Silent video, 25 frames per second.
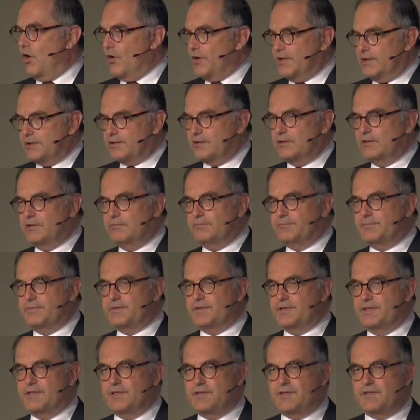oil
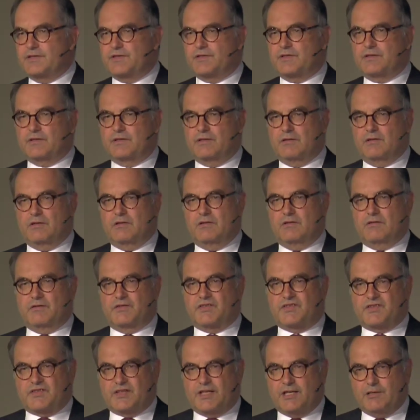companies,
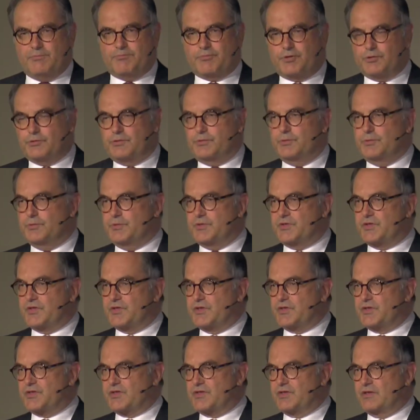steel
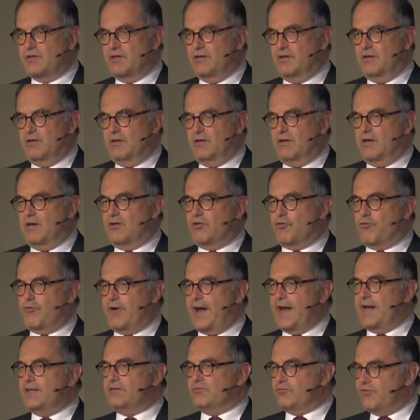producers,
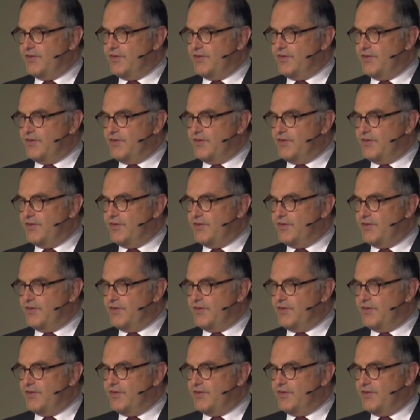create